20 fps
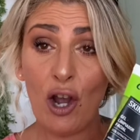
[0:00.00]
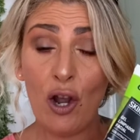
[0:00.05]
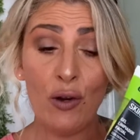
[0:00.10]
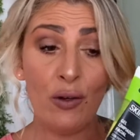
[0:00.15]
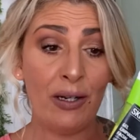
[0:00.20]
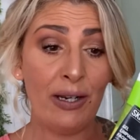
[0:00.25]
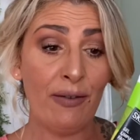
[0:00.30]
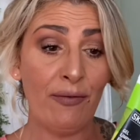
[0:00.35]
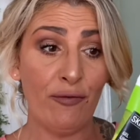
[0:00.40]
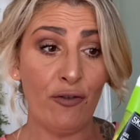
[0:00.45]

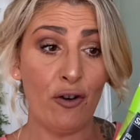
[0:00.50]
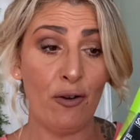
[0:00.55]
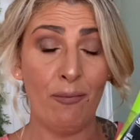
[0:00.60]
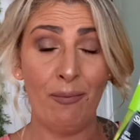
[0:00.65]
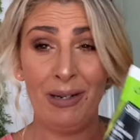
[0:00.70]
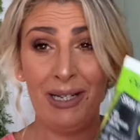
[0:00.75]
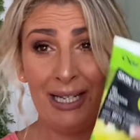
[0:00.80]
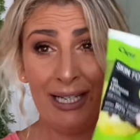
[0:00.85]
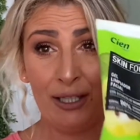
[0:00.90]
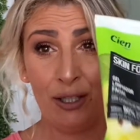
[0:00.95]
only from
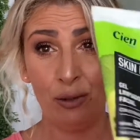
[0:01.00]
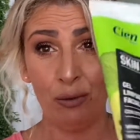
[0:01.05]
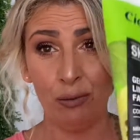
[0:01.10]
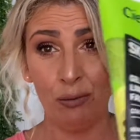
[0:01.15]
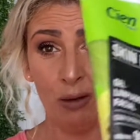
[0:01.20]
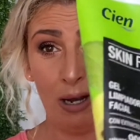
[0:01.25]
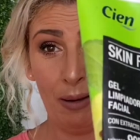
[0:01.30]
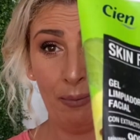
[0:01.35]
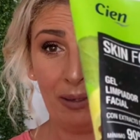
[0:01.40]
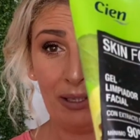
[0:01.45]

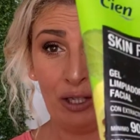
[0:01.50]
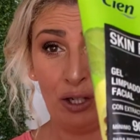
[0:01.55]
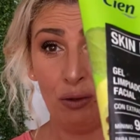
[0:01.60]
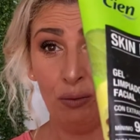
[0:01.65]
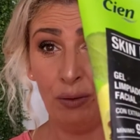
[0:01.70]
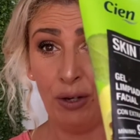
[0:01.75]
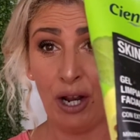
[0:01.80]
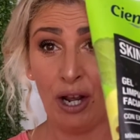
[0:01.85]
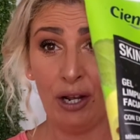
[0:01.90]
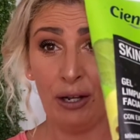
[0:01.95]
Lidl. I mean,
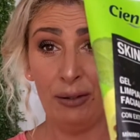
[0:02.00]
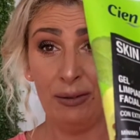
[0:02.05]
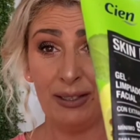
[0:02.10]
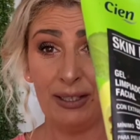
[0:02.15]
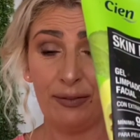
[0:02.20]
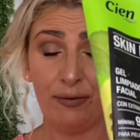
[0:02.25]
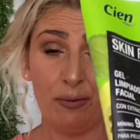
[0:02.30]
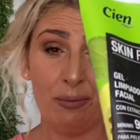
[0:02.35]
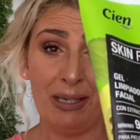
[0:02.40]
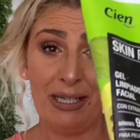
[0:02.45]
you'll know
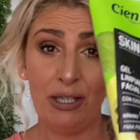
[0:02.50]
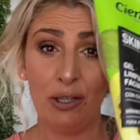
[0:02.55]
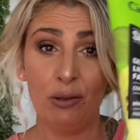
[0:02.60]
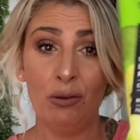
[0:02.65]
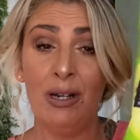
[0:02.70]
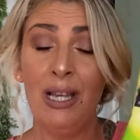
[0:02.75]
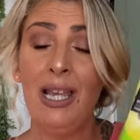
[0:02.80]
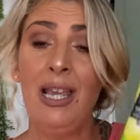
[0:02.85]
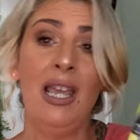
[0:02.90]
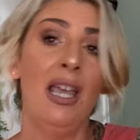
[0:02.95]
it's from Lidl.